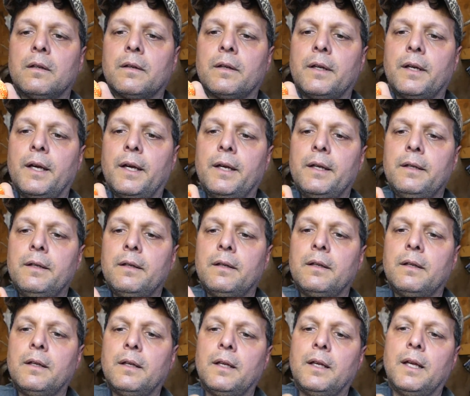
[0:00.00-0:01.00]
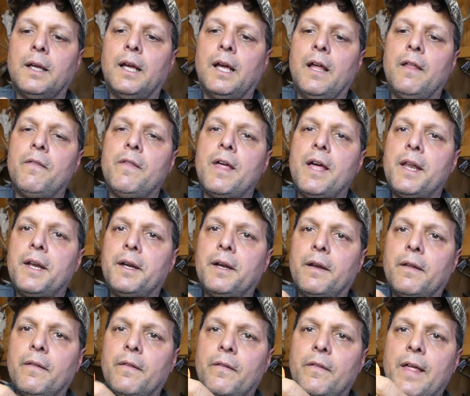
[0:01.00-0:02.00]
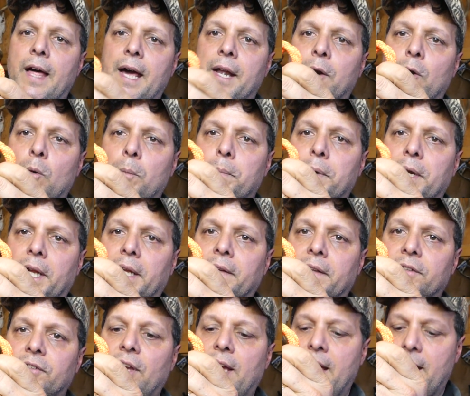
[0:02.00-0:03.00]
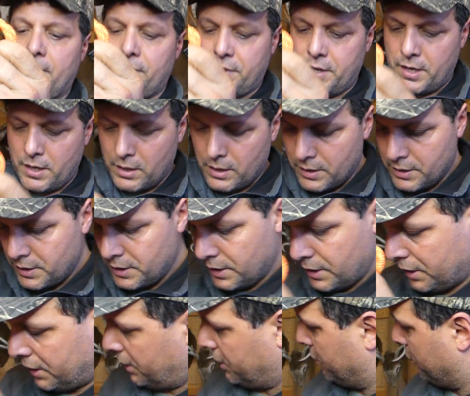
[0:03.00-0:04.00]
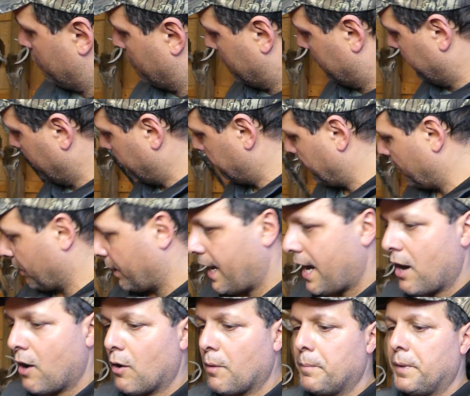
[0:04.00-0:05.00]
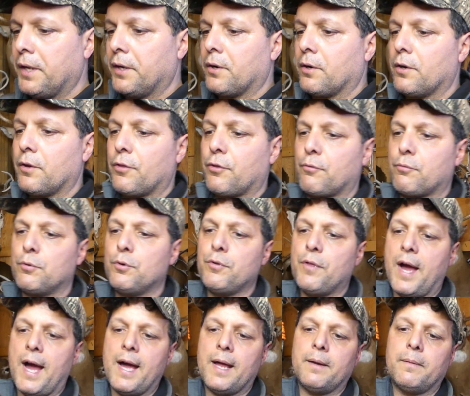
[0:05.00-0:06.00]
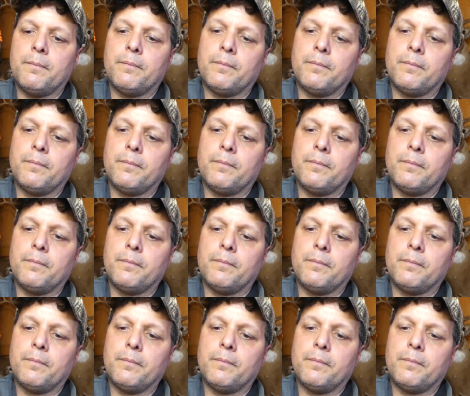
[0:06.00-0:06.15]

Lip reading: Okay, and then that opening that you have there, you clip your carabiner through that,